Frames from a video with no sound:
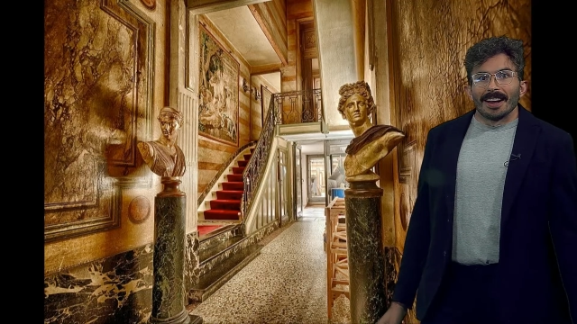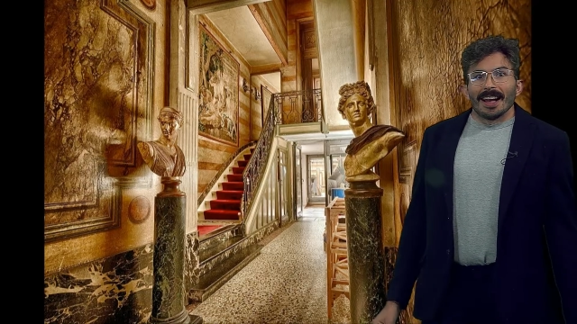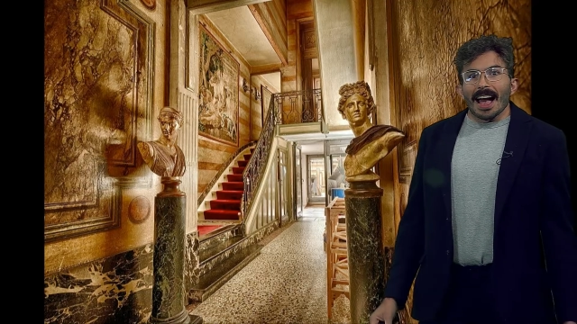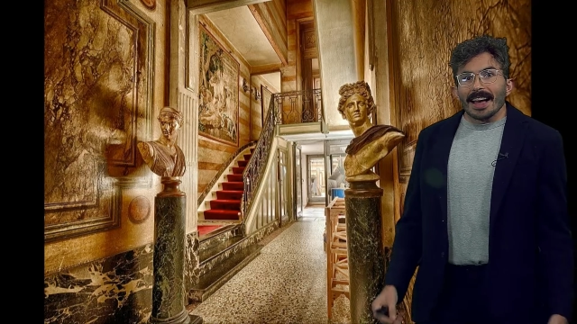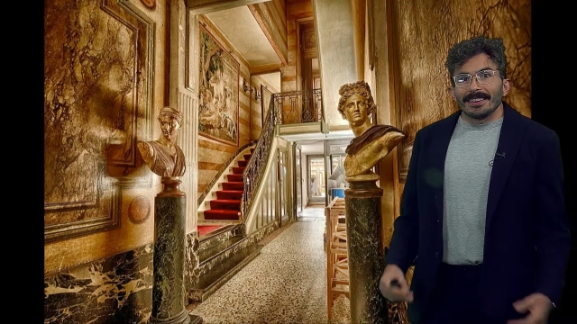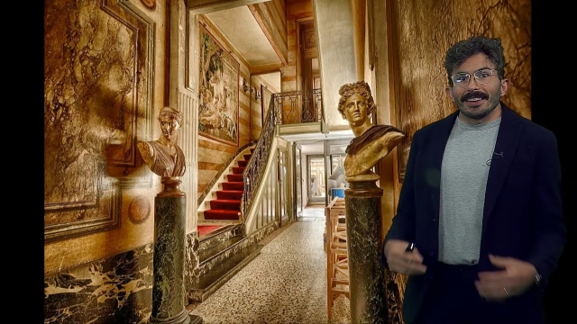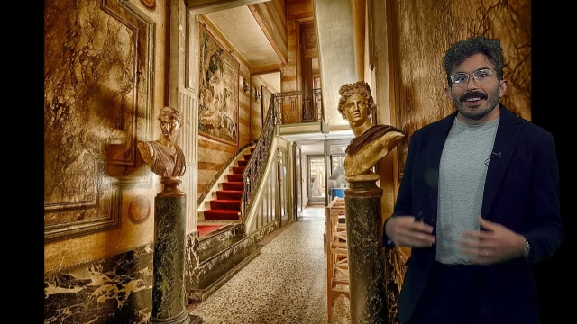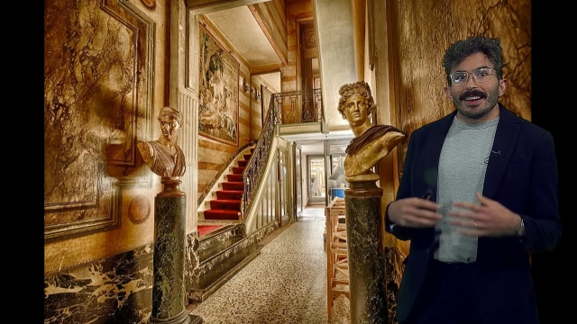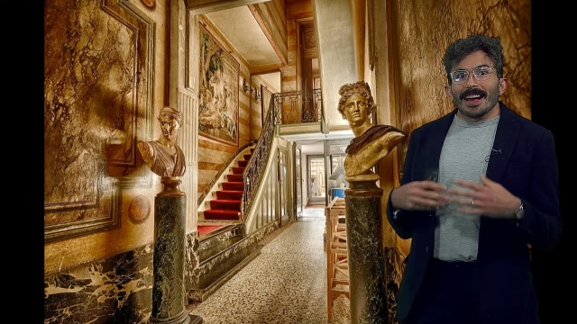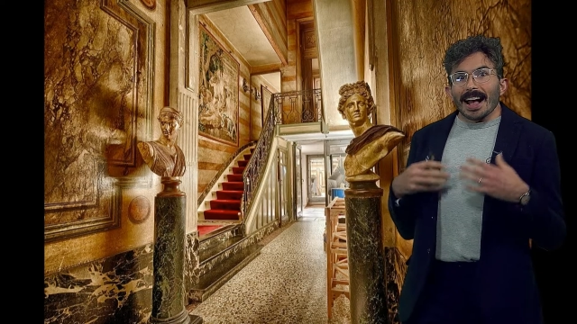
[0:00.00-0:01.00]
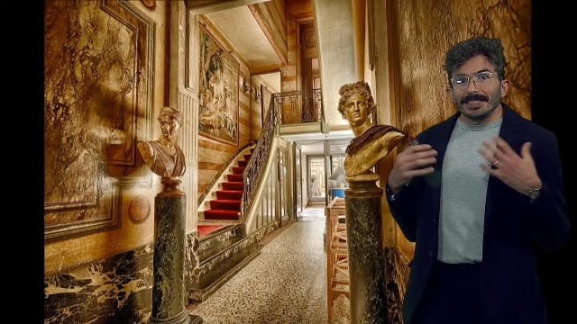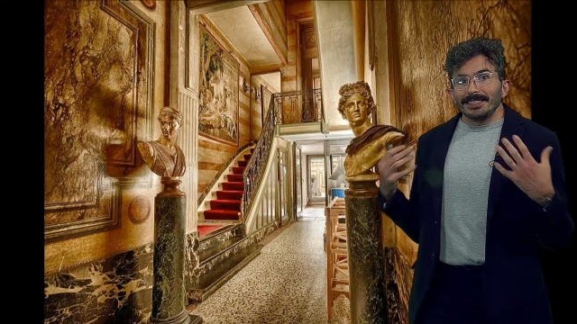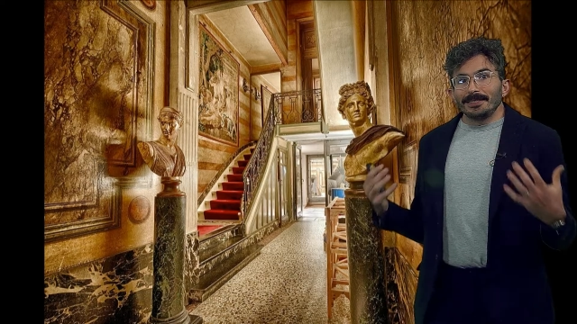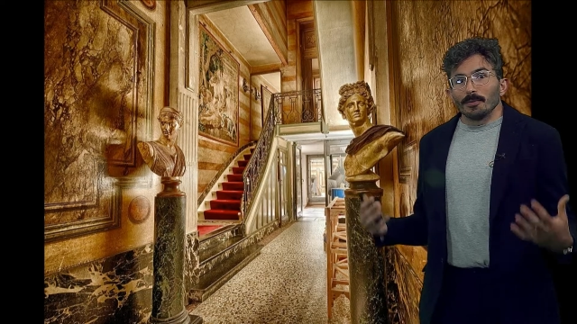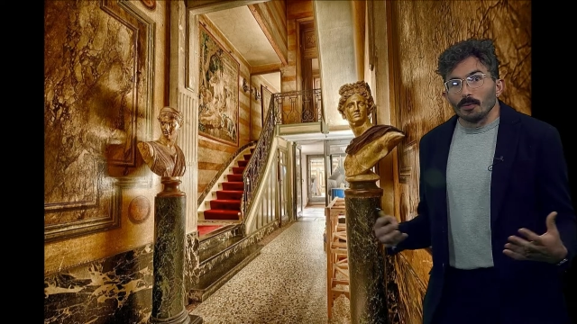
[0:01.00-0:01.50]
And as
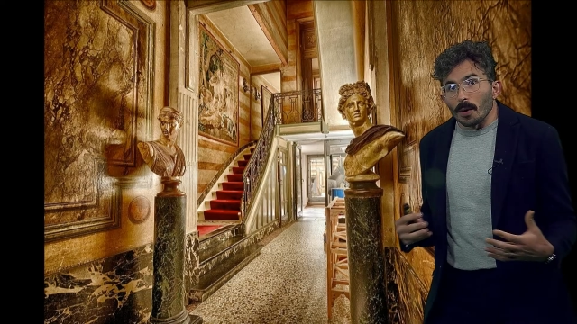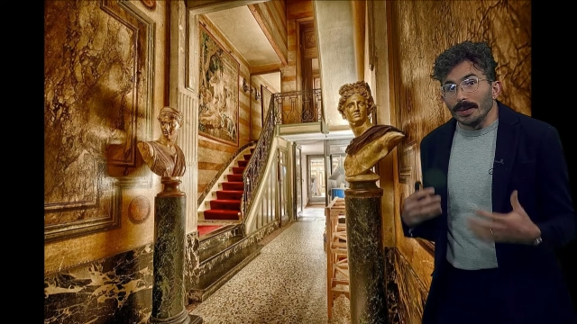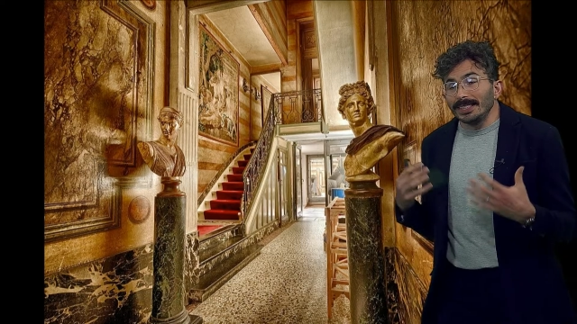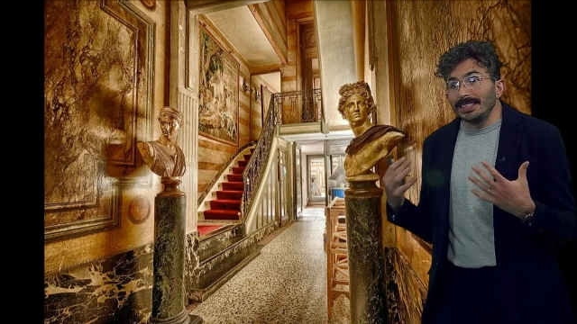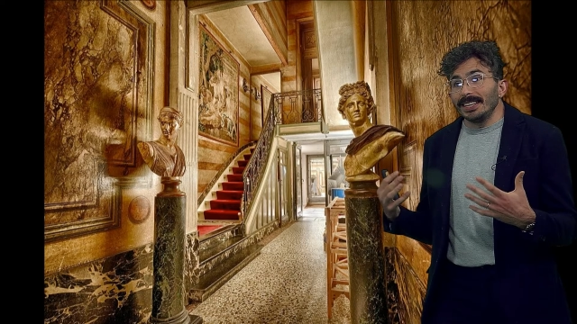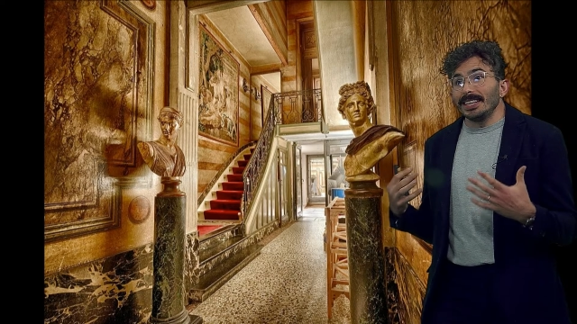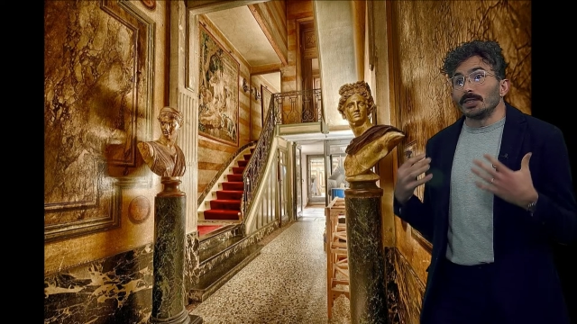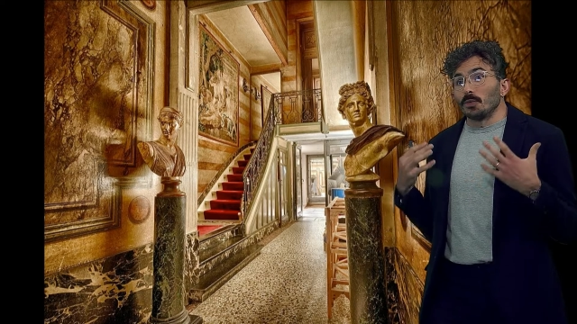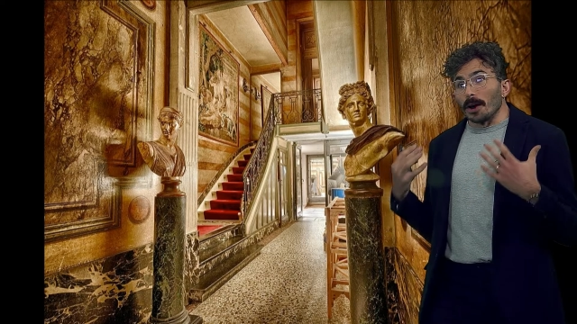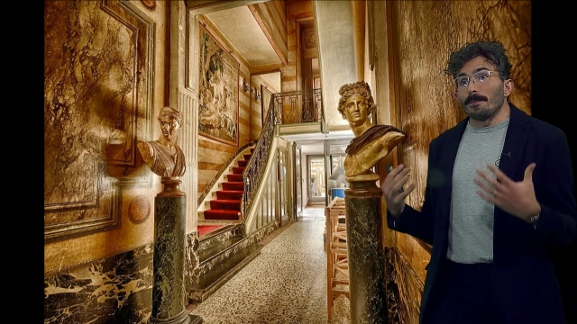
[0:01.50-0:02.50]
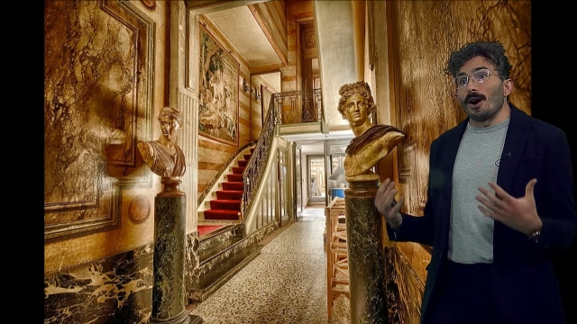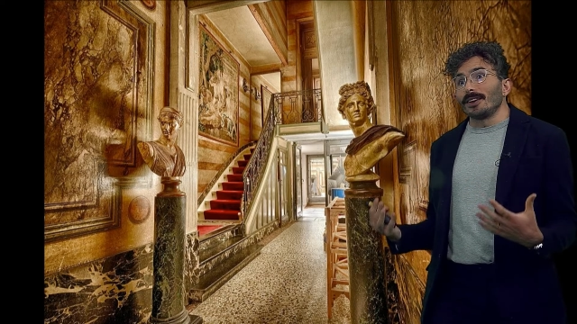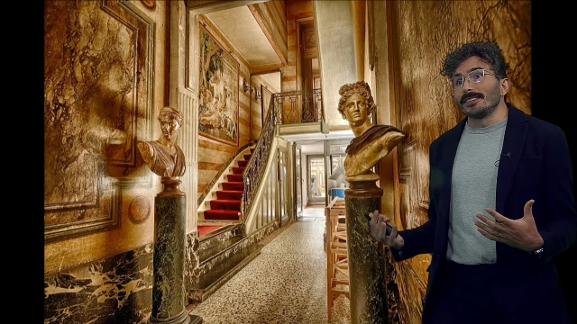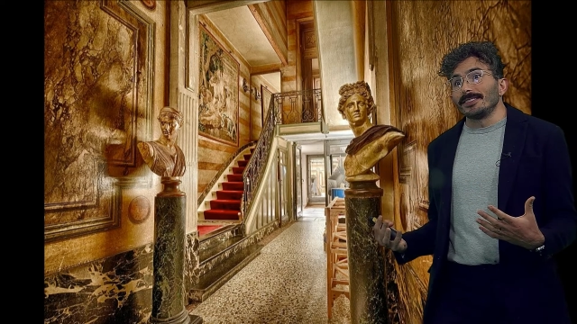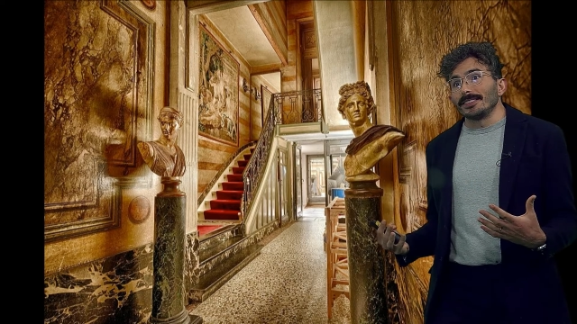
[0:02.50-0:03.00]
what we see is what
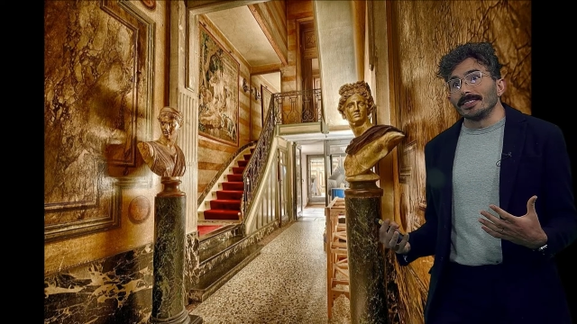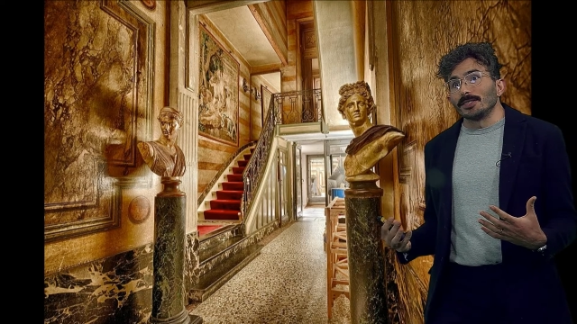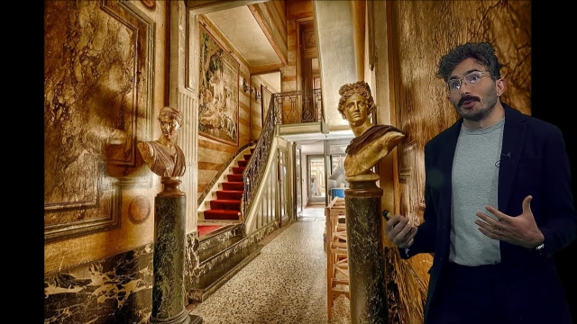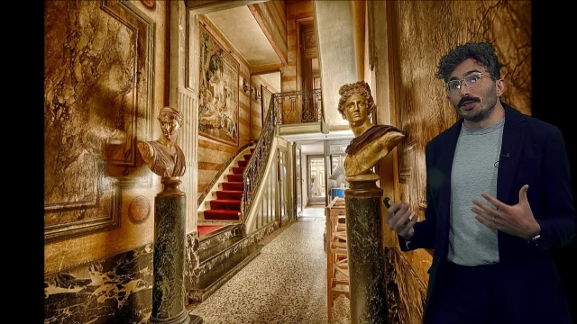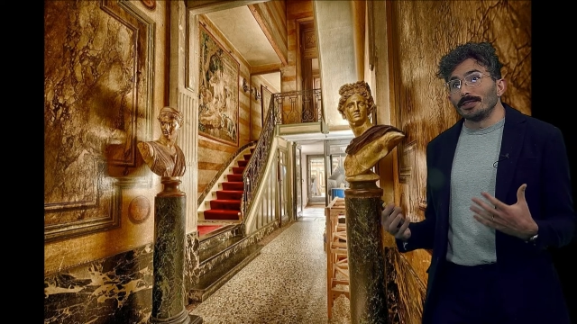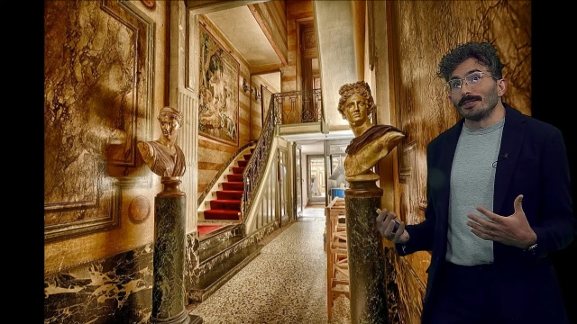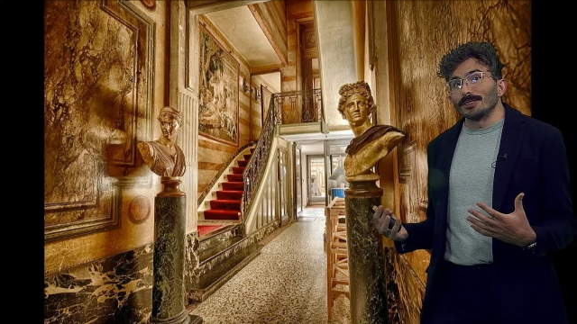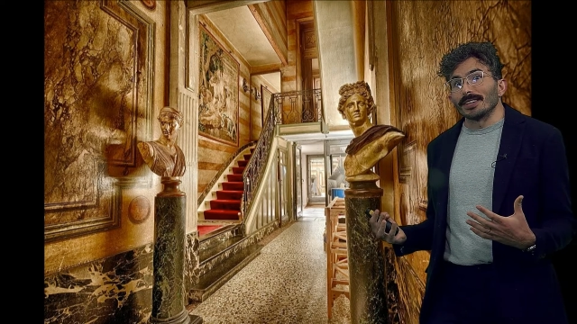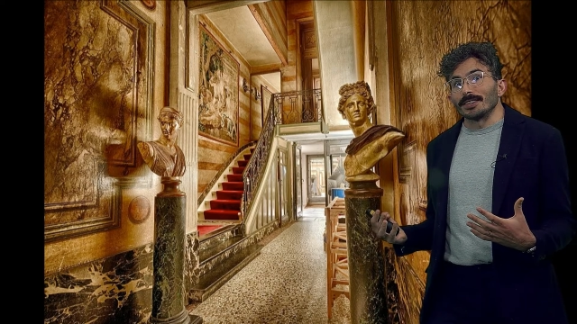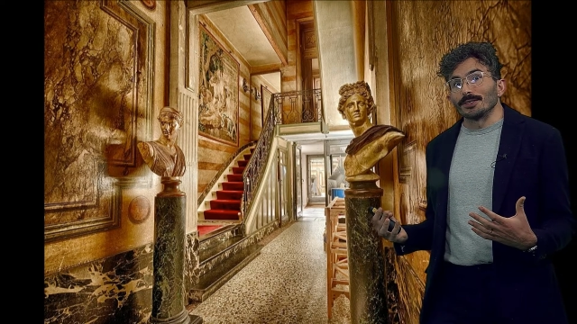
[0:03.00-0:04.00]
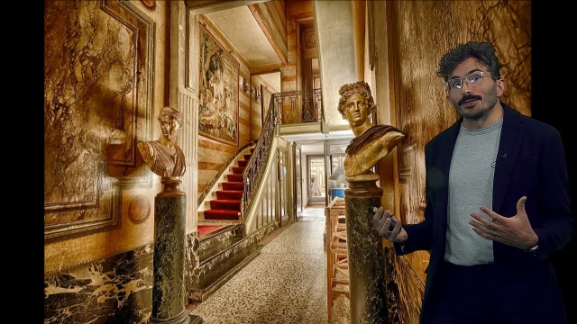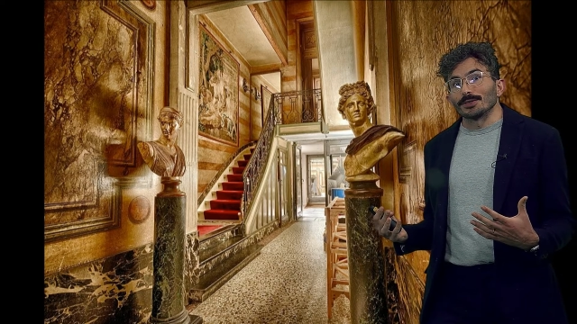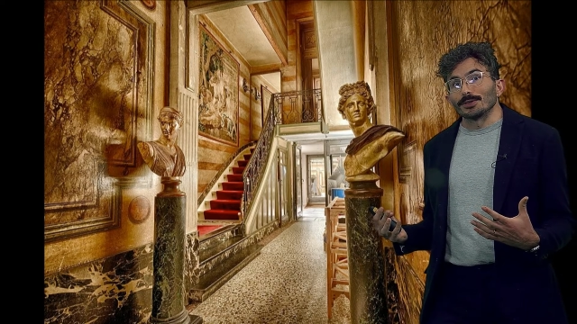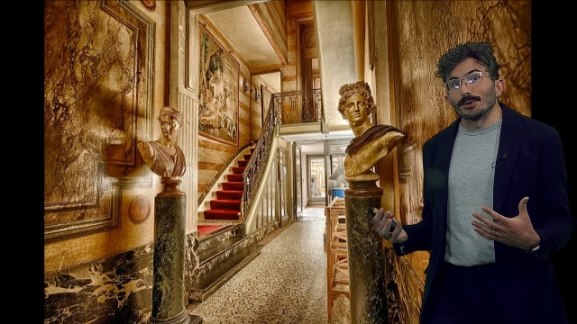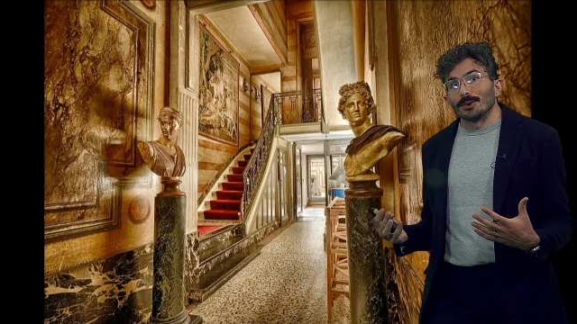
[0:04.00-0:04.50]
Paula sees when she first enters the
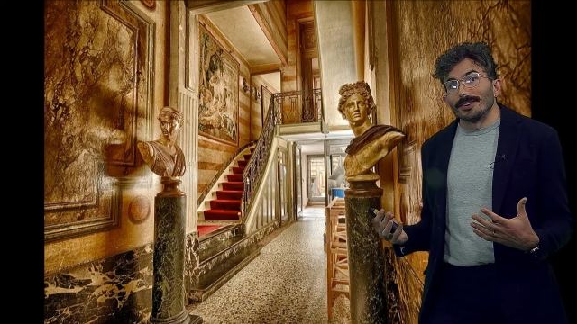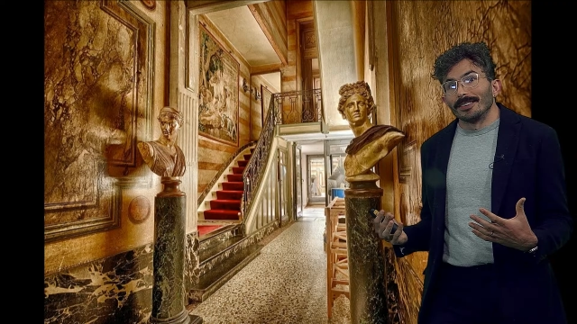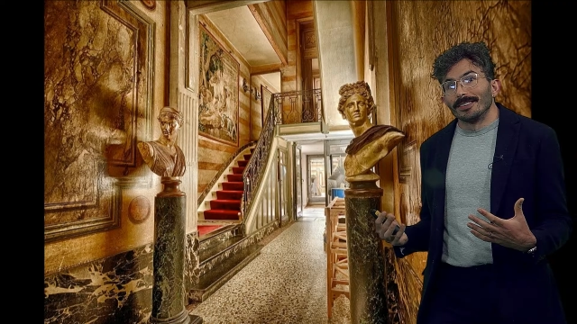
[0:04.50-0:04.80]
school.